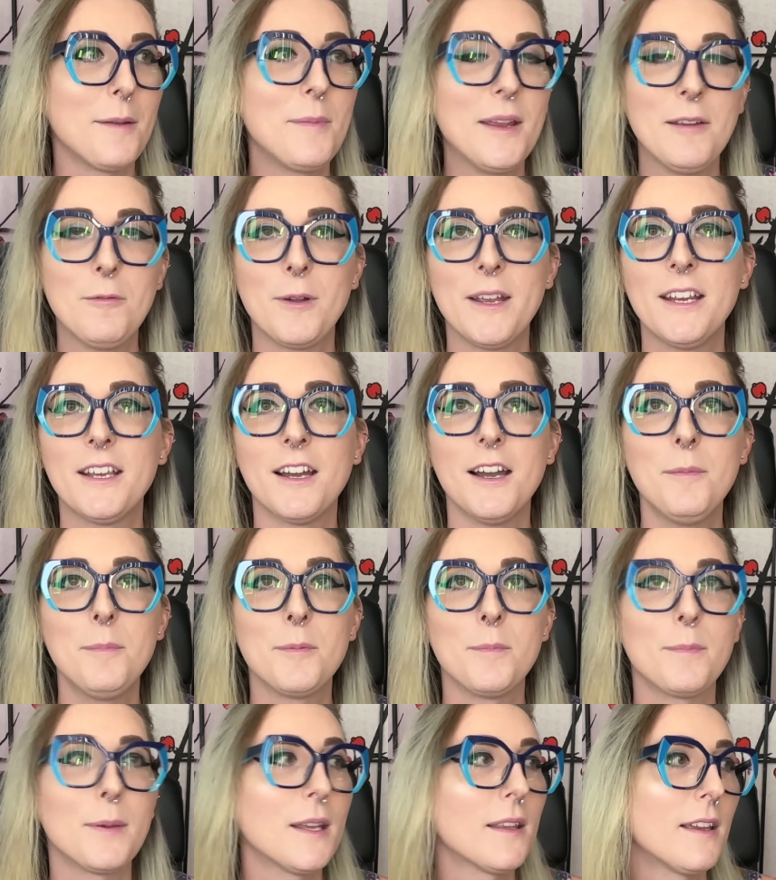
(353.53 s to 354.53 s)
I may wake up
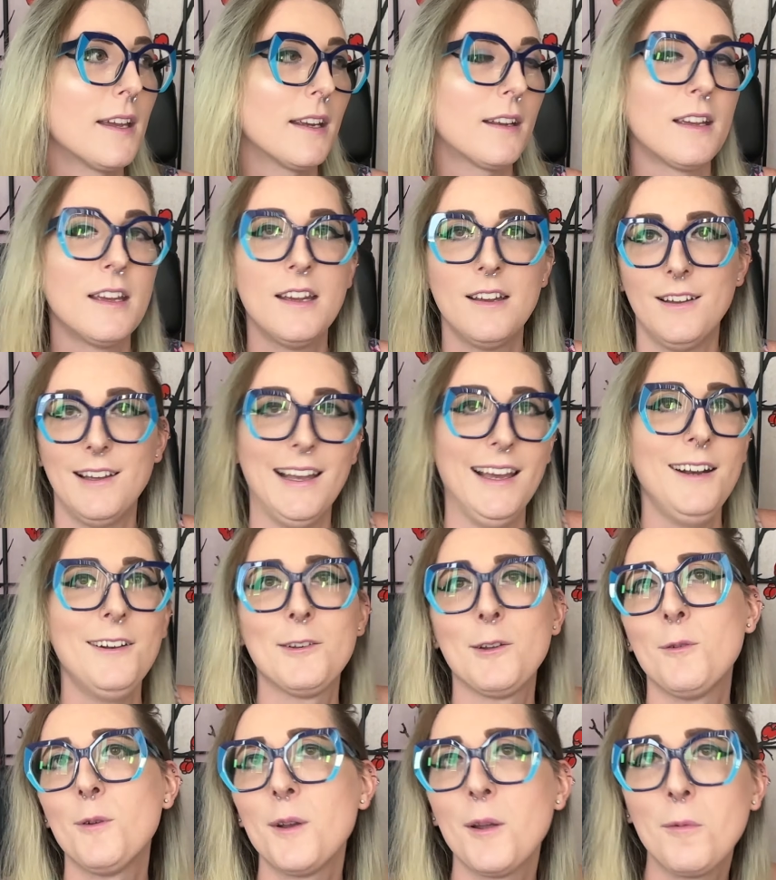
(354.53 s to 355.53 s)
and be like, I don't
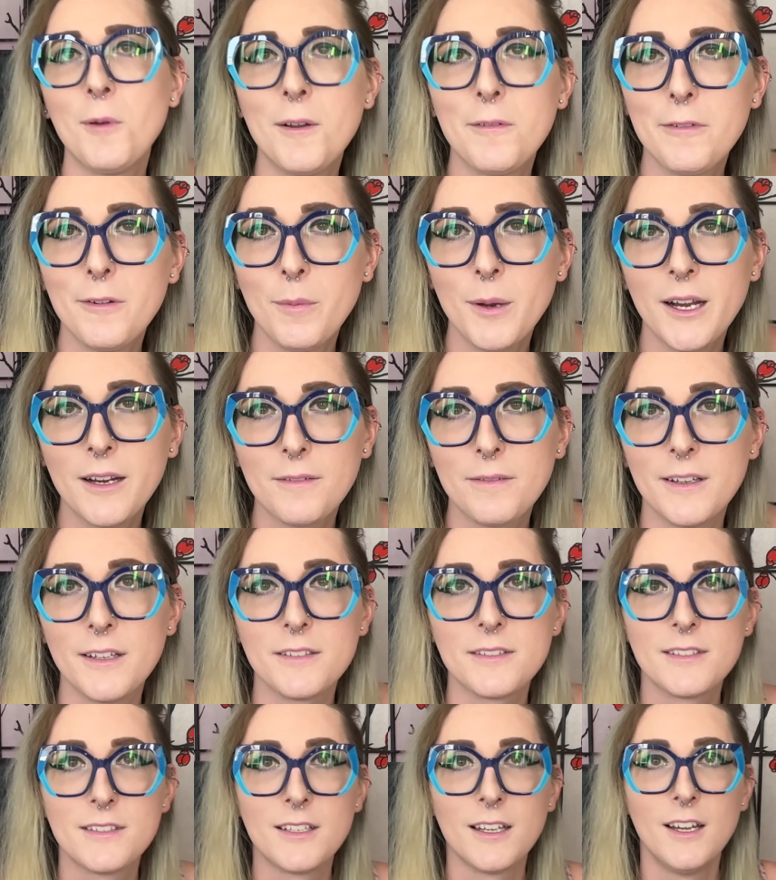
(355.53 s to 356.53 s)
know what I want for
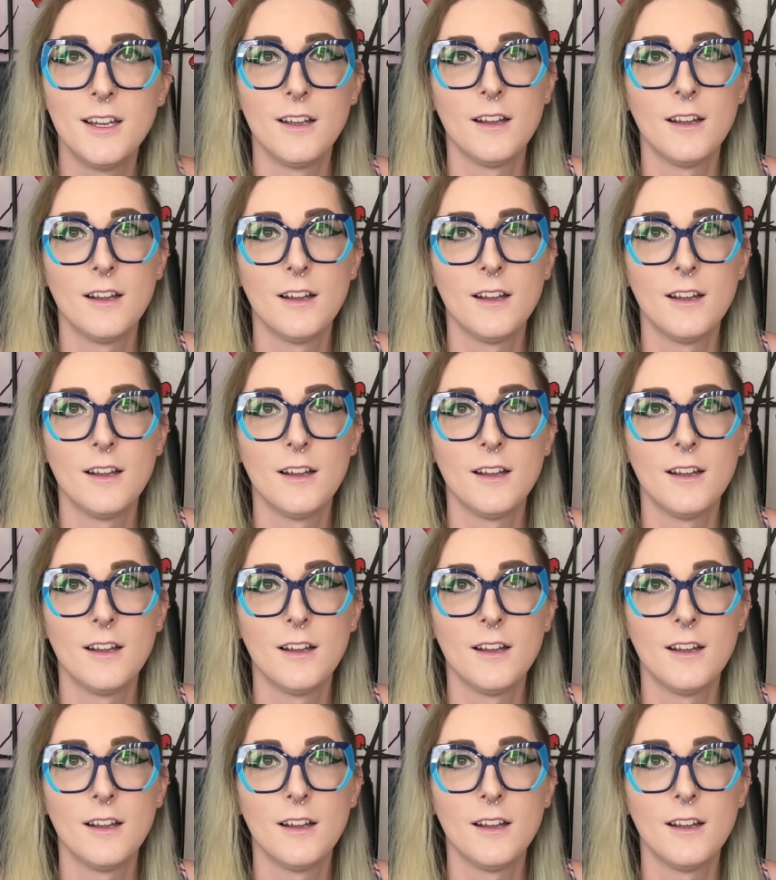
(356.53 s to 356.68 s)
breakfast.